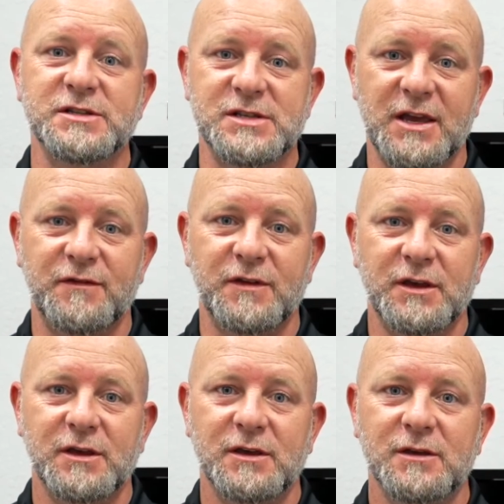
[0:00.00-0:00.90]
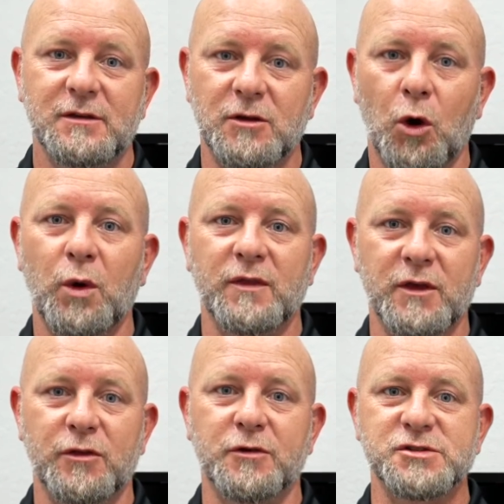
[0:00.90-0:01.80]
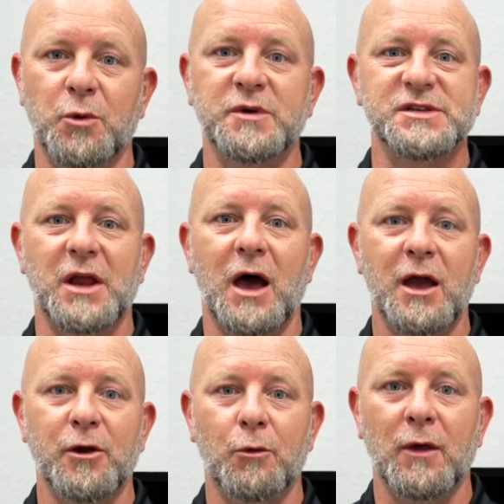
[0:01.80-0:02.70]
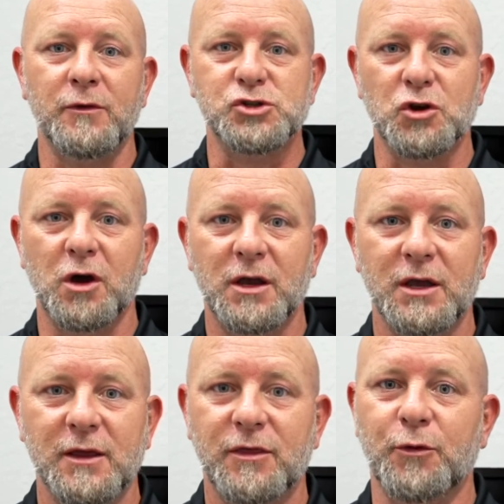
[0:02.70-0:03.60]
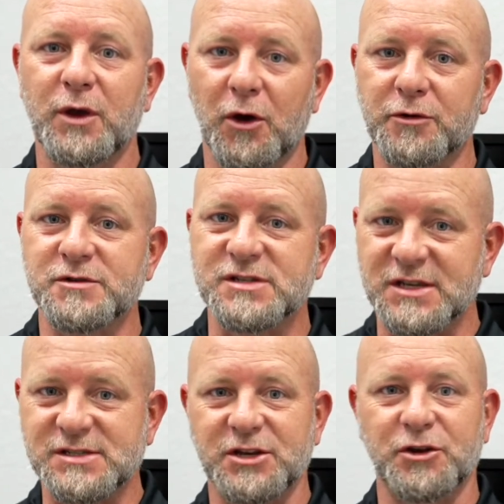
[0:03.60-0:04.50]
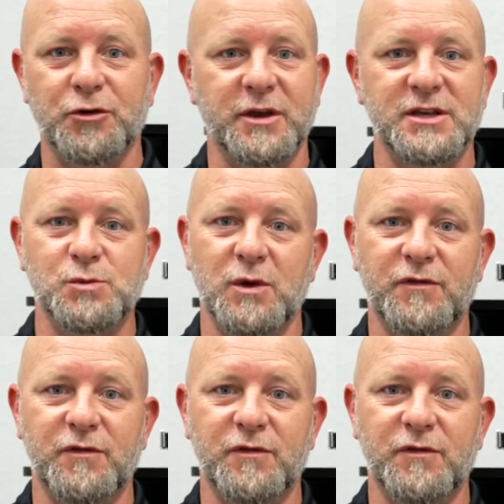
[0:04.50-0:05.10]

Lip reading: safety. Knowing that there's always an eye around the truck, 360 degrees with